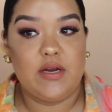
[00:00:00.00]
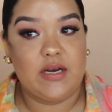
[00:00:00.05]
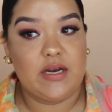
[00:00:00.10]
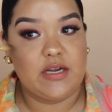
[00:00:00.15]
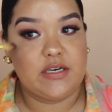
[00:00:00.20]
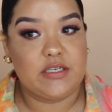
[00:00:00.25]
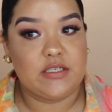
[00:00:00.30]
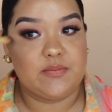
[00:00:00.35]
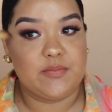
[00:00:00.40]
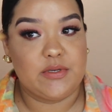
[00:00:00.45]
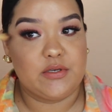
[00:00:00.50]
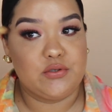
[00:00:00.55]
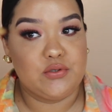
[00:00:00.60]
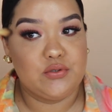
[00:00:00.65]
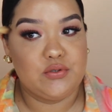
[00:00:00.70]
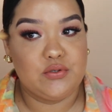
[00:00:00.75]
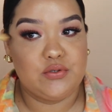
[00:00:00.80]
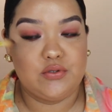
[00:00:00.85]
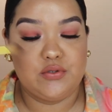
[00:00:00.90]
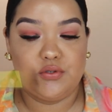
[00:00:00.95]
And I just been
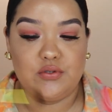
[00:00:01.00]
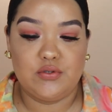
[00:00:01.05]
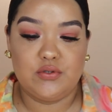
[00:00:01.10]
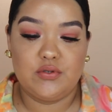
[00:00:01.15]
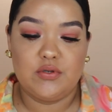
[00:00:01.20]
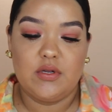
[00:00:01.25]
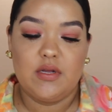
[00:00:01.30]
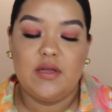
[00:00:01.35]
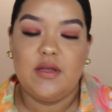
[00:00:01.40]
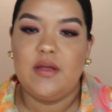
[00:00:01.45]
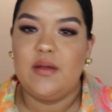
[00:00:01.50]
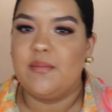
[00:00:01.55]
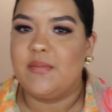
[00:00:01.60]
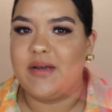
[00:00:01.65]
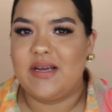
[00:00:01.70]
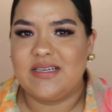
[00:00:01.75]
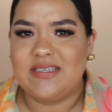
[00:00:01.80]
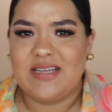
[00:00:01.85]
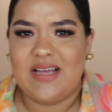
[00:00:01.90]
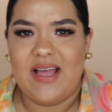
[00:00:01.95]

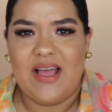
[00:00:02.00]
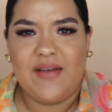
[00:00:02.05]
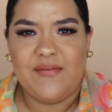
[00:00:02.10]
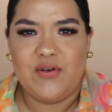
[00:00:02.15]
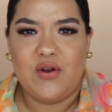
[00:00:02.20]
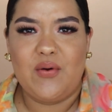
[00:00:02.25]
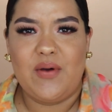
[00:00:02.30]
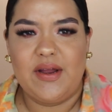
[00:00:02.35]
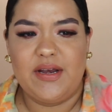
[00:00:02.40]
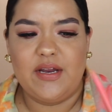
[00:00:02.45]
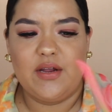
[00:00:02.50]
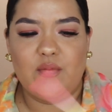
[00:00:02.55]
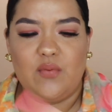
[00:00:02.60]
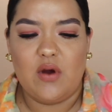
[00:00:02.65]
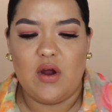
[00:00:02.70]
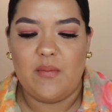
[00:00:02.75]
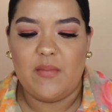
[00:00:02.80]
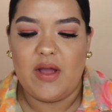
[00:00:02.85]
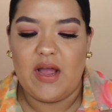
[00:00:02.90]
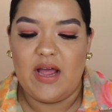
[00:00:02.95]
because I have no idea
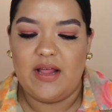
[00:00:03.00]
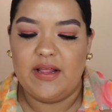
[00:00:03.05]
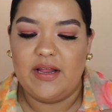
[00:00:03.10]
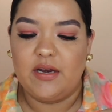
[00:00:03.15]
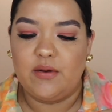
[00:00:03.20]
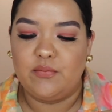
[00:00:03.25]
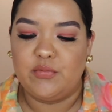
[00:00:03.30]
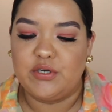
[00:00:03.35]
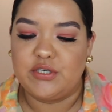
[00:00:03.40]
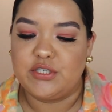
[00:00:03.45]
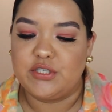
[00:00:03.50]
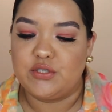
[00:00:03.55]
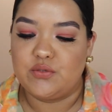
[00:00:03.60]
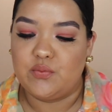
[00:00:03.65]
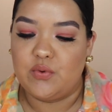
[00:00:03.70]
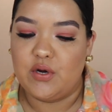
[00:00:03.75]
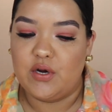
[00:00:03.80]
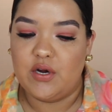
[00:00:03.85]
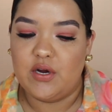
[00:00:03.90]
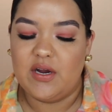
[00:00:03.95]
where all my highlighting brushes
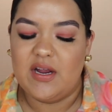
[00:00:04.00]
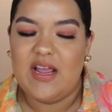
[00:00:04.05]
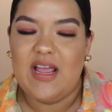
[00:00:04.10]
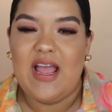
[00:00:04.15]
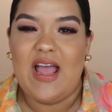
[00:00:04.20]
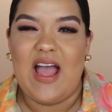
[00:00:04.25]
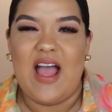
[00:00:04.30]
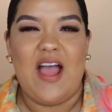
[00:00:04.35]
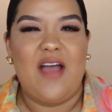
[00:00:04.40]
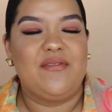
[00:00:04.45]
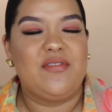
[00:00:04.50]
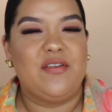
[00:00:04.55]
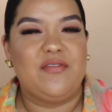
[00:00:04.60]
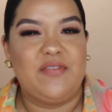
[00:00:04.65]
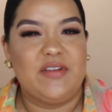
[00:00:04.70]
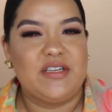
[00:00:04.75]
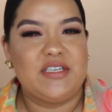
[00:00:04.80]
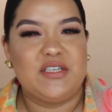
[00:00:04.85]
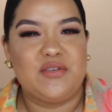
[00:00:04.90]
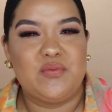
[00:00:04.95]
were. I have the
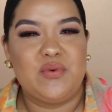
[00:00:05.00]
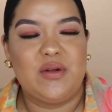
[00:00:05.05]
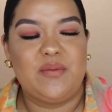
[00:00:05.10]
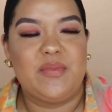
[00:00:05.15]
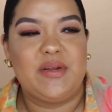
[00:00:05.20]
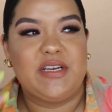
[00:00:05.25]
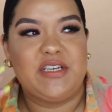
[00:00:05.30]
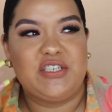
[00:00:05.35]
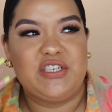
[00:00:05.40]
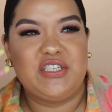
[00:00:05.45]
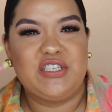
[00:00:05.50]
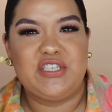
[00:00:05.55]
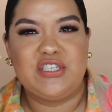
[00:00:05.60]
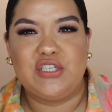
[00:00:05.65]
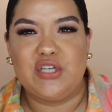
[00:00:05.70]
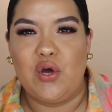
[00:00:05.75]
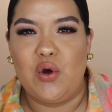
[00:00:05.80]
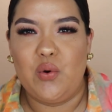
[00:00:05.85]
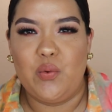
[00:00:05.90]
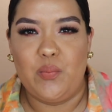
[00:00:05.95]
Fenty one, but it's just
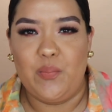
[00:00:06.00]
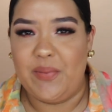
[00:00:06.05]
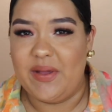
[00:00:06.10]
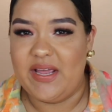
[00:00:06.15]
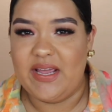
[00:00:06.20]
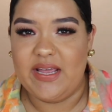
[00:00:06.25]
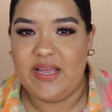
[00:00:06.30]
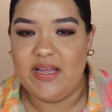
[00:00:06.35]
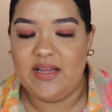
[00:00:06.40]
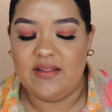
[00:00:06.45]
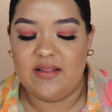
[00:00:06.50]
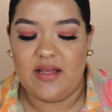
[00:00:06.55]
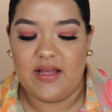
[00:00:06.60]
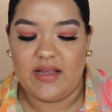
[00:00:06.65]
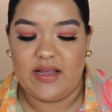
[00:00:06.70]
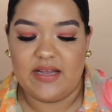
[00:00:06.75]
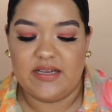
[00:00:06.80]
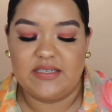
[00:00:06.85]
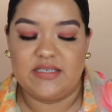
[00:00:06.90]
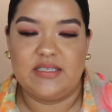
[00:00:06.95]
so big.
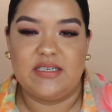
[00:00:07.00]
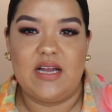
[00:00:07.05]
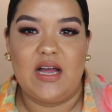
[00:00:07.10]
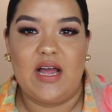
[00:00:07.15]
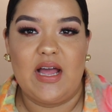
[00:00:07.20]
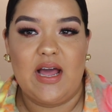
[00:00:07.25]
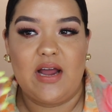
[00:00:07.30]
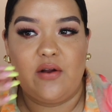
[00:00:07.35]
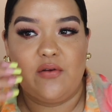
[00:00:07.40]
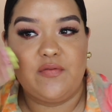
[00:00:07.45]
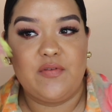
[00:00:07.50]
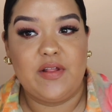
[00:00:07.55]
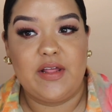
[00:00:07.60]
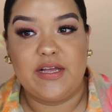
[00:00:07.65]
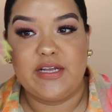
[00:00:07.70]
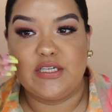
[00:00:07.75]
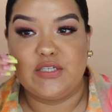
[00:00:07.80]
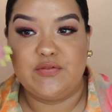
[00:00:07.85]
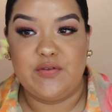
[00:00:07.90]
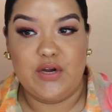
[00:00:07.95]
Like, it's not, I don't feel
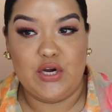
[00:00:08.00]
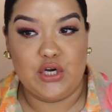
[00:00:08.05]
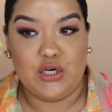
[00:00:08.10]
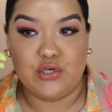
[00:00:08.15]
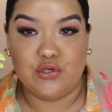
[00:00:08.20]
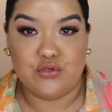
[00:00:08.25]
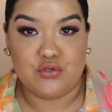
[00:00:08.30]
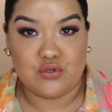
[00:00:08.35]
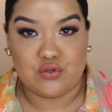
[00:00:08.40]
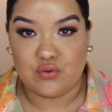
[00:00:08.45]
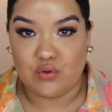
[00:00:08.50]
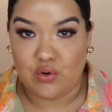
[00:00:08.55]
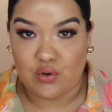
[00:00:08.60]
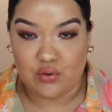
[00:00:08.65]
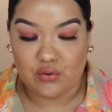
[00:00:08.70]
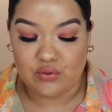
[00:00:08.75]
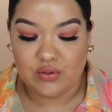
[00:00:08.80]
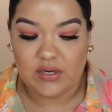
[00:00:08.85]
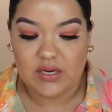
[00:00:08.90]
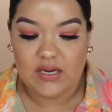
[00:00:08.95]
like it's very
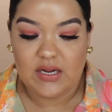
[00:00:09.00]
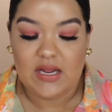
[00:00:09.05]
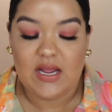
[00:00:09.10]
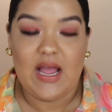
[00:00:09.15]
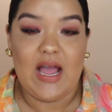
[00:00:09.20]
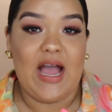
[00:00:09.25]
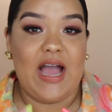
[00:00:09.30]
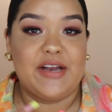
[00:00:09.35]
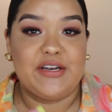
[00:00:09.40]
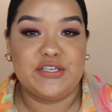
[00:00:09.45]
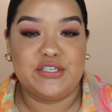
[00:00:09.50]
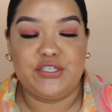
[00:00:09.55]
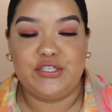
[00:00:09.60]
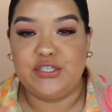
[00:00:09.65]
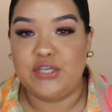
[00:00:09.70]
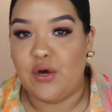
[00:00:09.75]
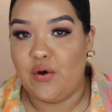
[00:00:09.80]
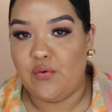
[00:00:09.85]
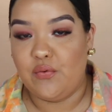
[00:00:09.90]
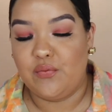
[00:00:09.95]
controlled. I just
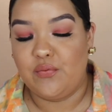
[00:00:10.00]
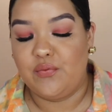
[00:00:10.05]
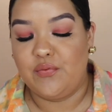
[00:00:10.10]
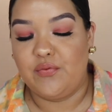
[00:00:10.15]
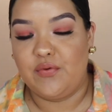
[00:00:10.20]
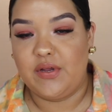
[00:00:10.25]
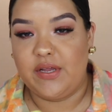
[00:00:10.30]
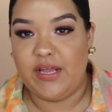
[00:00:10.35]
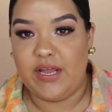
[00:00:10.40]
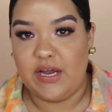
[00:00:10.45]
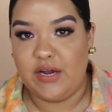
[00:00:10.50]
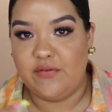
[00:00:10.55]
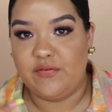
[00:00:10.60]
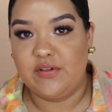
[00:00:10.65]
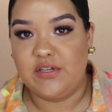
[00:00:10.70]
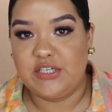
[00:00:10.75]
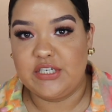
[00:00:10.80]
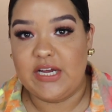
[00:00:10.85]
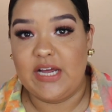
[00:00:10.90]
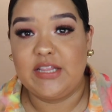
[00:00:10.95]
don't care for
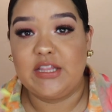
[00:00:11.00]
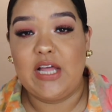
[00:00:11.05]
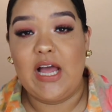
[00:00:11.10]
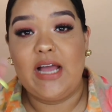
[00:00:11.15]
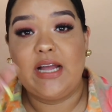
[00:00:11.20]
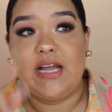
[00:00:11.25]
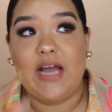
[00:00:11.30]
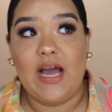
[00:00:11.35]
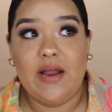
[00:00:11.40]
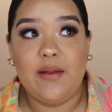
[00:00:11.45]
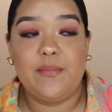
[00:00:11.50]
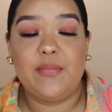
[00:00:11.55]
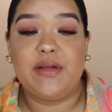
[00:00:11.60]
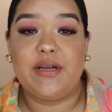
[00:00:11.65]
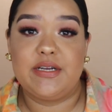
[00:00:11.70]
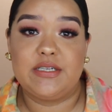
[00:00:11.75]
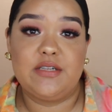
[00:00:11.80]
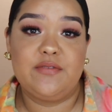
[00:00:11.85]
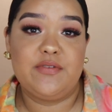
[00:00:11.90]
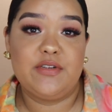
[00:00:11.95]
the shape. I got it
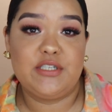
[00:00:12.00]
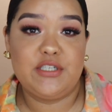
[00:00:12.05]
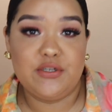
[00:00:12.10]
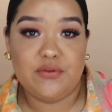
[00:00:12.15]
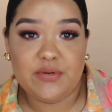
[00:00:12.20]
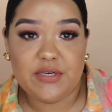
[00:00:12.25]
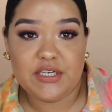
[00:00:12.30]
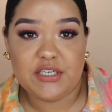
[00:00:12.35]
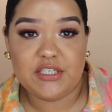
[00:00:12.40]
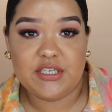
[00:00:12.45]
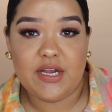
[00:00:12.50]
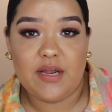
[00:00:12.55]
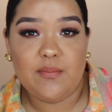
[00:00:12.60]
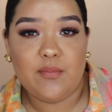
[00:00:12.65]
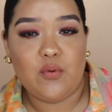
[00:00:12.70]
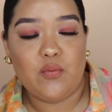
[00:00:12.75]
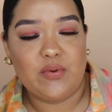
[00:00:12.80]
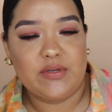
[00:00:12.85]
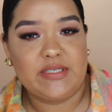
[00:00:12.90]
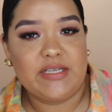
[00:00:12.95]
because of its unique shape,
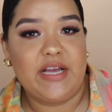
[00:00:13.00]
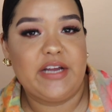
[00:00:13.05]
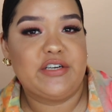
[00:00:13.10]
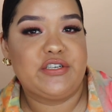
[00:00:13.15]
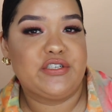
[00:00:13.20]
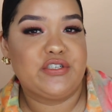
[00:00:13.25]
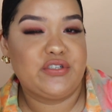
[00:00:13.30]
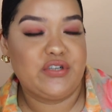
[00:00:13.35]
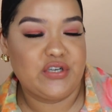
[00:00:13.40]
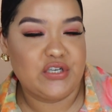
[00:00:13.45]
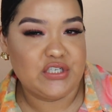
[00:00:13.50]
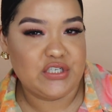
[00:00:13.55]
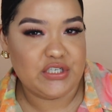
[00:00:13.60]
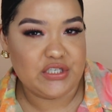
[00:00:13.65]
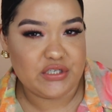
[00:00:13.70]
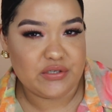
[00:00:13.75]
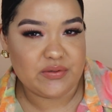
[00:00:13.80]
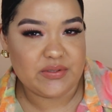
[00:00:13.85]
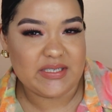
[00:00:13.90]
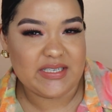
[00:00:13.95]
but once I actually started to
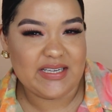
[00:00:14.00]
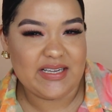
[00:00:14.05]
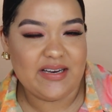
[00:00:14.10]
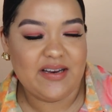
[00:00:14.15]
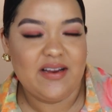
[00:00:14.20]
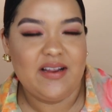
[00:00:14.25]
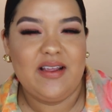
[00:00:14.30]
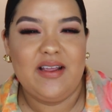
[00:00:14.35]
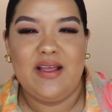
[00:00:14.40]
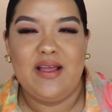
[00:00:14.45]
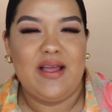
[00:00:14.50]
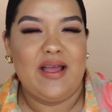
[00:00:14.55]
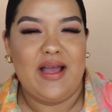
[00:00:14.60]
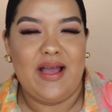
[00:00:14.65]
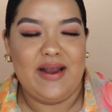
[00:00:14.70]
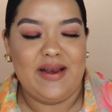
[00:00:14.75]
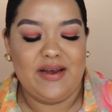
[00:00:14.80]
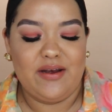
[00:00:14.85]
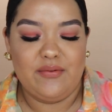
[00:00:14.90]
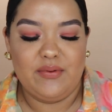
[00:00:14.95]
use it,
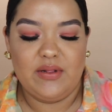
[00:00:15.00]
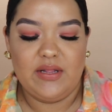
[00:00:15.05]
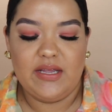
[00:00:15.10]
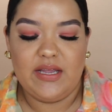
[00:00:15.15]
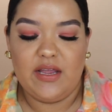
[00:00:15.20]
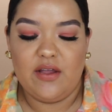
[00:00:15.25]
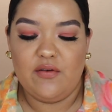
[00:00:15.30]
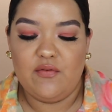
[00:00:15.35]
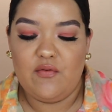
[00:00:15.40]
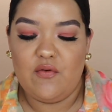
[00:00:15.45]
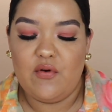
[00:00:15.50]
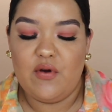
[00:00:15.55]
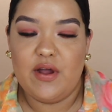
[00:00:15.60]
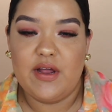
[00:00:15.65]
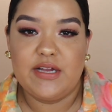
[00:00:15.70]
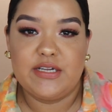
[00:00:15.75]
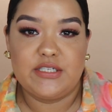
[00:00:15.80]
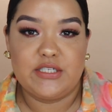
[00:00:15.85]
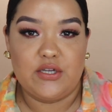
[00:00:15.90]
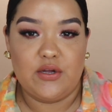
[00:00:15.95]
I didn't really care for
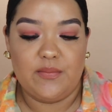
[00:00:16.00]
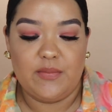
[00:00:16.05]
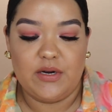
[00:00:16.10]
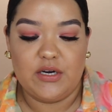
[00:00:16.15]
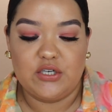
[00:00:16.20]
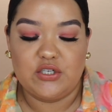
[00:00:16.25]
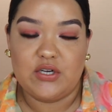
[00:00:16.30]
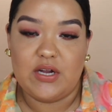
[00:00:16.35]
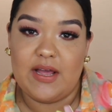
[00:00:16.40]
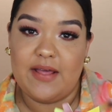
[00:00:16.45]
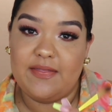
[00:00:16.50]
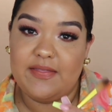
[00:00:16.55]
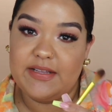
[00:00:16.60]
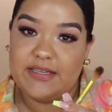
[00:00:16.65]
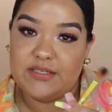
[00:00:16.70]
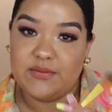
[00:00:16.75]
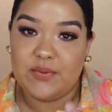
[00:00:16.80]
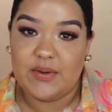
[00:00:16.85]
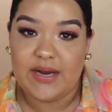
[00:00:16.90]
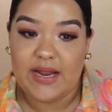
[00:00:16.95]
it. So I'm going to try
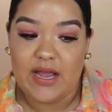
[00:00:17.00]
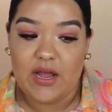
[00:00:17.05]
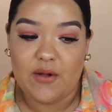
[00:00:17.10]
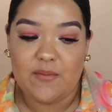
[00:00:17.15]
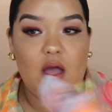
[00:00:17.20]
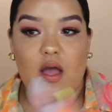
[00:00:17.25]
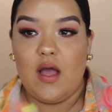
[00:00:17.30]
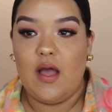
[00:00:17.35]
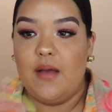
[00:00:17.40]
this one out.